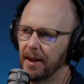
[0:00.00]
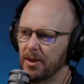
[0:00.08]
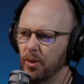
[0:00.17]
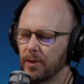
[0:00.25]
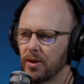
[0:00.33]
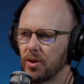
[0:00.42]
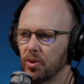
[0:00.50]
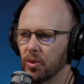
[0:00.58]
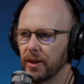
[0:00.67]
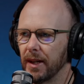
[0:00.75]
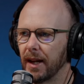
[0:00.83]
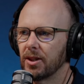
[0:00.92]
I do have a
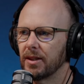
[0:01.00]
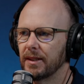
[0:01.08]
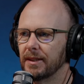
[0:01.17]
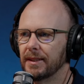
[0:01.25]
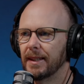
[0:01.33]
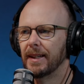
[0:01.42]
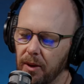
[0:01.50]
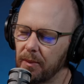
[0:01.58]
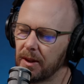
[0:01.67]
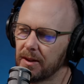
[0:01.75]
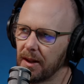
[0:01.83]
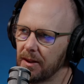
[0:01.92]
story, actually. One of
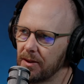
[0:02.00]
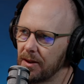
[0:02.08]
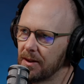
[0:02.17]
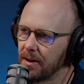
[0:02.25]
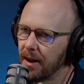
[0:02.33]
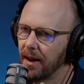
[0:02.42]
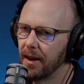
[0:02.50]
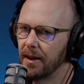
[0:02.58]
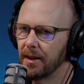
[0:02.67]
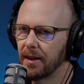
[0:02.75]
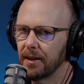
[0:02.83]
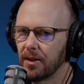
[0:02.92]
my sons is uh,
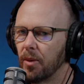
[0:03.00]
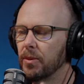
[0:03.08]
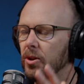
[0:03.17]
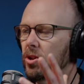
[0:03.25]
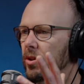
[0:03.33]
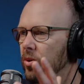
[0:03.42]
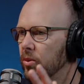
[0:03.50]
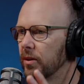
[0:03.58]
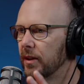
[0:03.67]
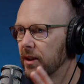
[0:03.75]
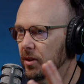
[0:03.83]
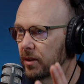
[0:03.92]
in a competition called
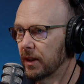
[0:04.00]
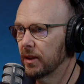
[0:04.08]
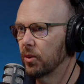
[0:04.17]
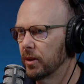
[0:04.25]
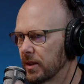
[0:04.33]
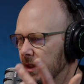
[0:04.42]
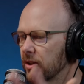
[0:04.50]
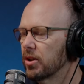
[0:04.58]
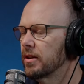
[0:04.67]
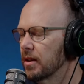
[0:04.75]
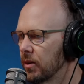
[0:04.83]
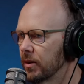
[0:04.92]
Lit, Lit Quiz,
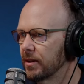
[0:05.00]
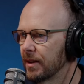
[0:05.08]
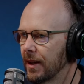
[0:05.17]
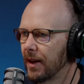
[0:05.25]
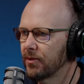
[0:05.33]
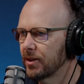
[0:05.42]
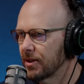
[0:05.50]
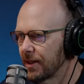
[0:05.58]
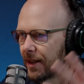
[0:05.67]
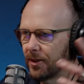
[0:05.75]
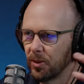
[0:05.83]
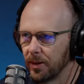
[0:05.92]
Literature Quiz, and they have to
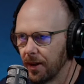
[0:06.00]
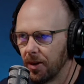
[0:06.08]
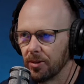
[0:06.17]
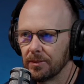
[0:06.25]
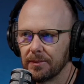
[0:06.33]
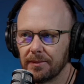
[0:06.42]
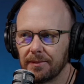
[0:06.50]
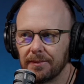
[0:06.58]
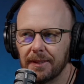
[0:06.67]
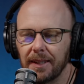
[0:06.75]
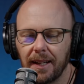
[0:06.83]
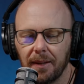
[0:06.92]
study all the old
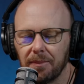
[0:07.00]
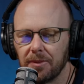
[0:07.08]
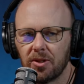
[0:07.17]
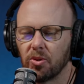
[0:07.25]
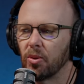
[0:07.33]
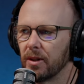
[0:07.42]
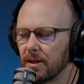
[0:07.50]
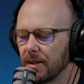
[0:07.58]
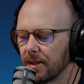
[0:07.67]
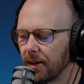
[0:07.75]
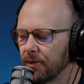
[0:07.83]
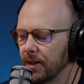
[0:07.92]
um, stories and stuff.